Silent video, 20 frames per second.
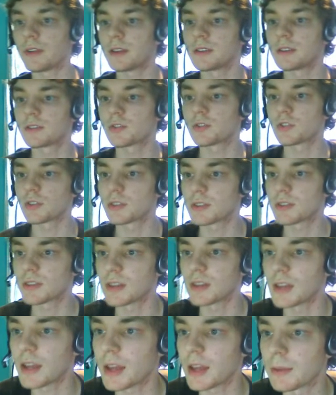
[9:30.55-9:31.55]
is just
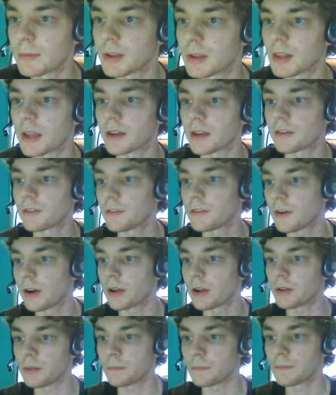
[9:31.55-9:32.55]
the emulator
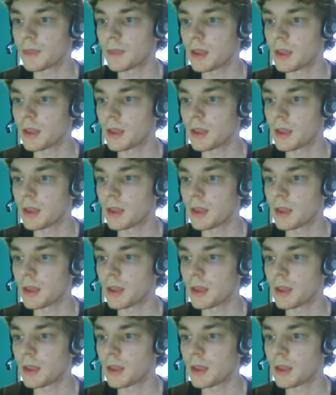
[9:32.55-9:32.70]
file.